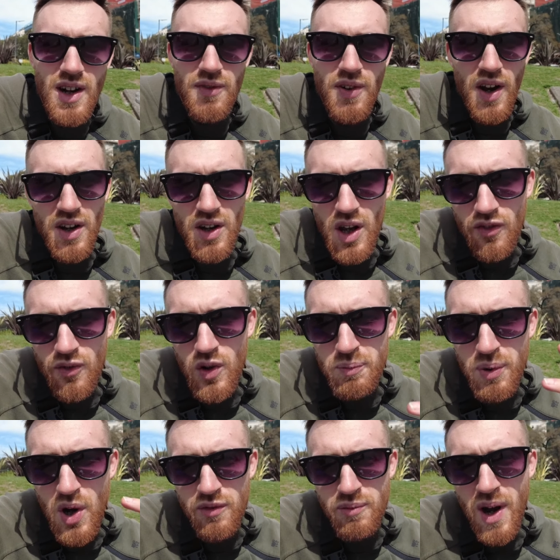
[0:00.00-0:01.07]
I fell in love
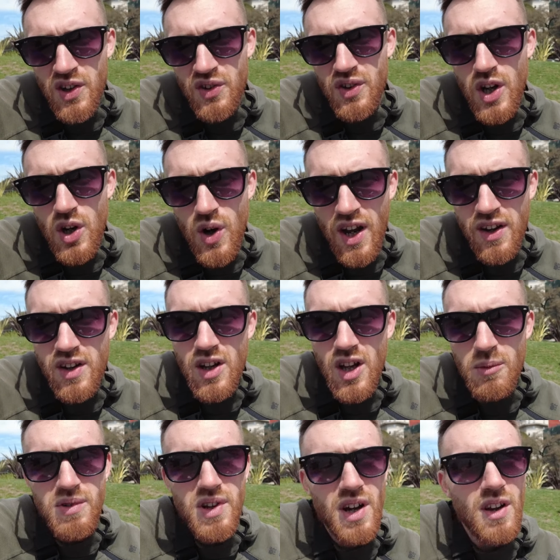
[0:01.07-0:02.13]
with both Mexico and
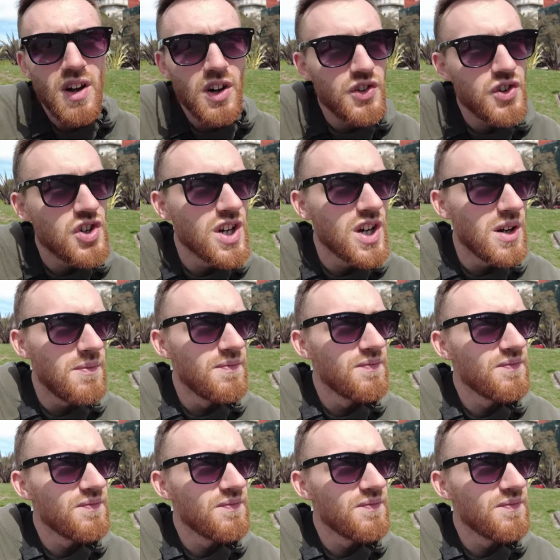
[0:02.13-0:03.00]
Colombia last year.